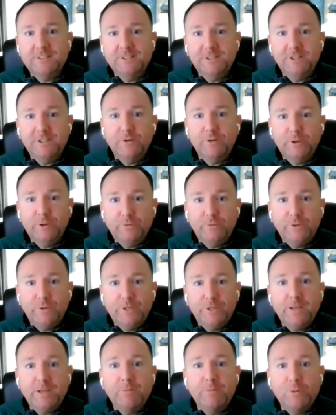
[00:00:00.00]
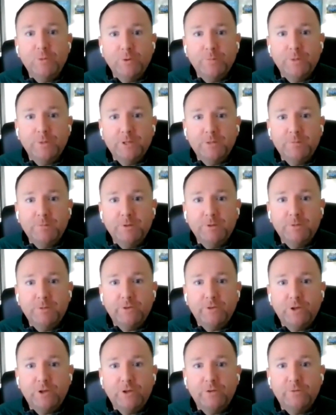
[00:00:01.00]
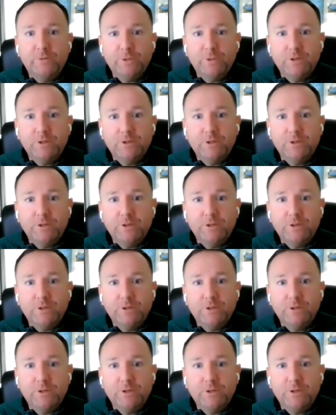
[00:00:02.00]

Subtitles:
if we get more people involved,